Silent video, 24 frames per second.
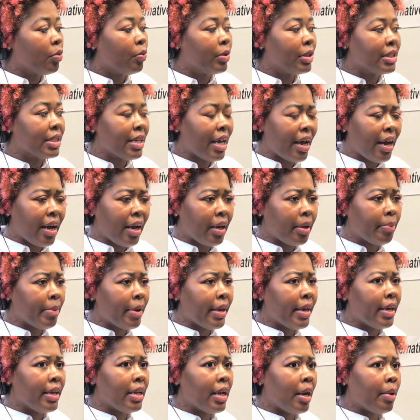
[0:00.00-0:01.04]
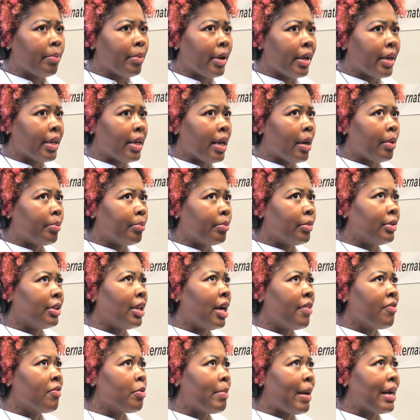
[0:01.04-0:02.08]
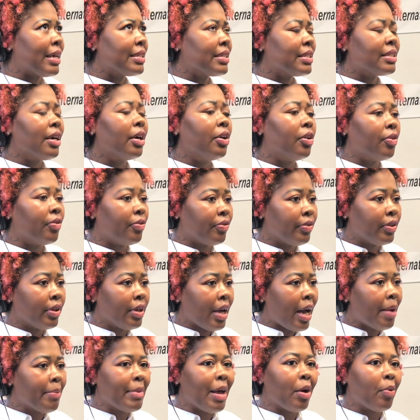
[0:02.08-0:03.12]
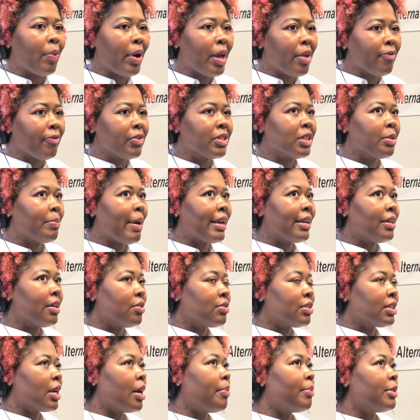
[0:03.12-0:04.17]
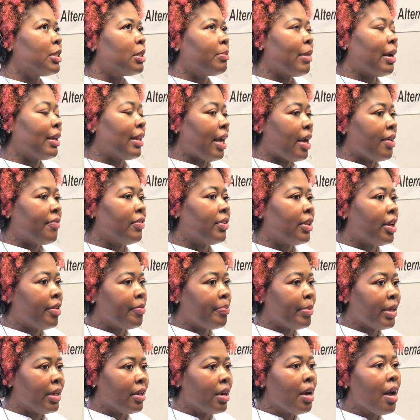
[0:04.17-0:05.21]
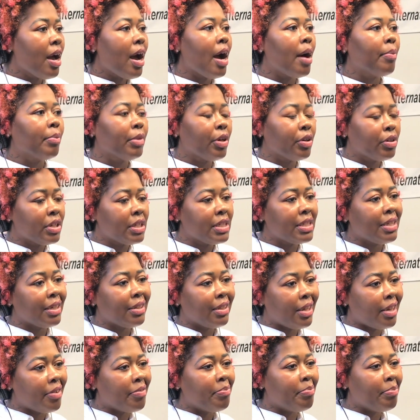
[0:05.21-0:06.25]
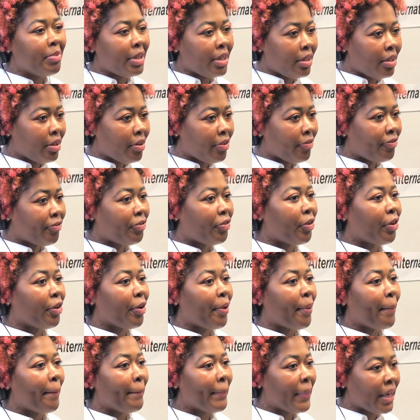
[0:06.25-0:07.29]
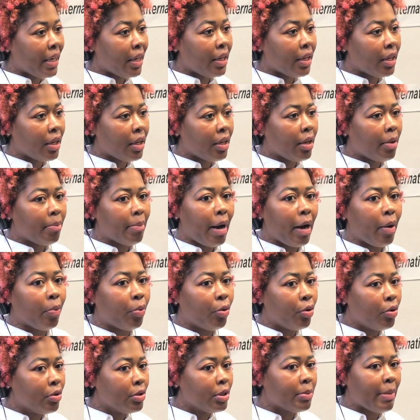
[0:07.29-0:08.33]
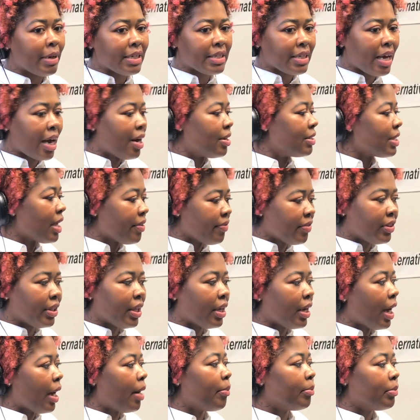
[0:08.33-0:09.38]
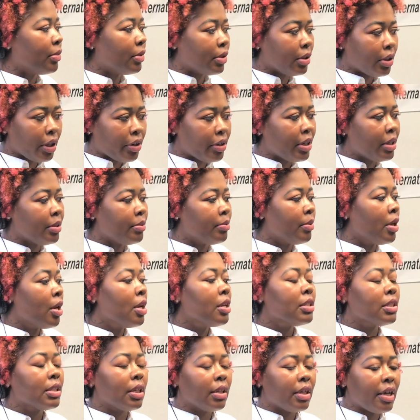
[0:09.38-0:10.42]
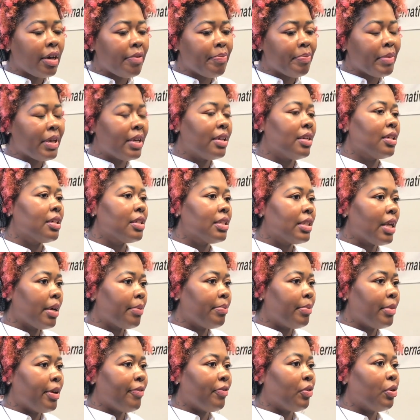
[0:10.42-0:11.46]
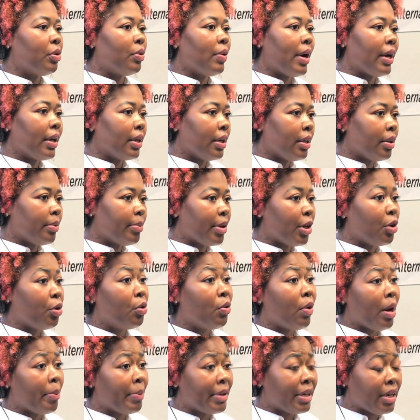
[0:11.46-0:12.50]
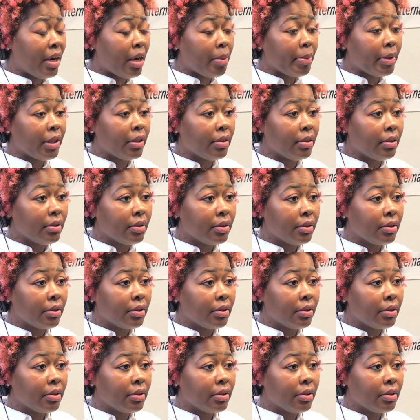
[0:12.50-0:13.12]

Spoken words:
with time, and I'm loving myself. I'm not waiting for somebody else to come into my life and love me. I'm learning to love me for me. My wounds, my scars, everything. I'm learning to love me and accept me for who I am and who I'm becoming.